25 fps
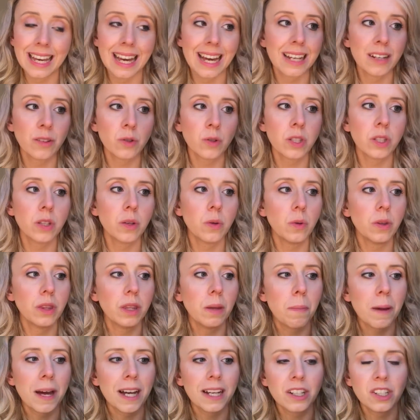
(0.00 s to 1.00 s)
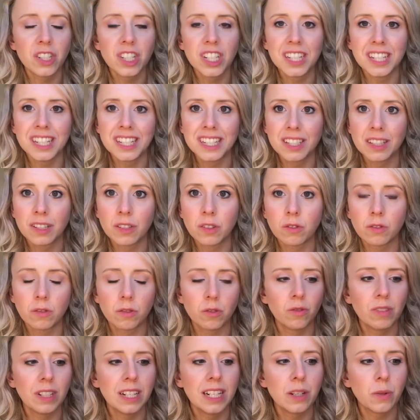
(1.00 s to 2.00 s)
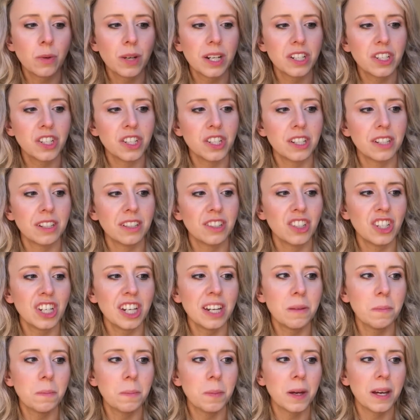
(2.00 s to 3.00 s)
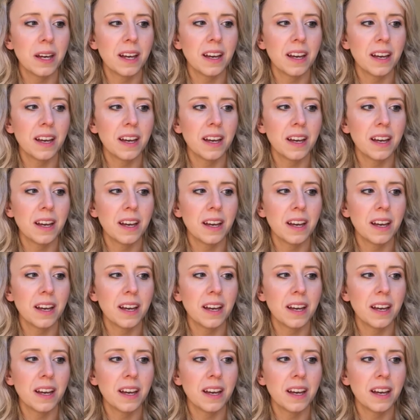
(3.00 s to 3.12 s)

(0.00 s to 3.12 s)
And also the packaging is really quite cheap,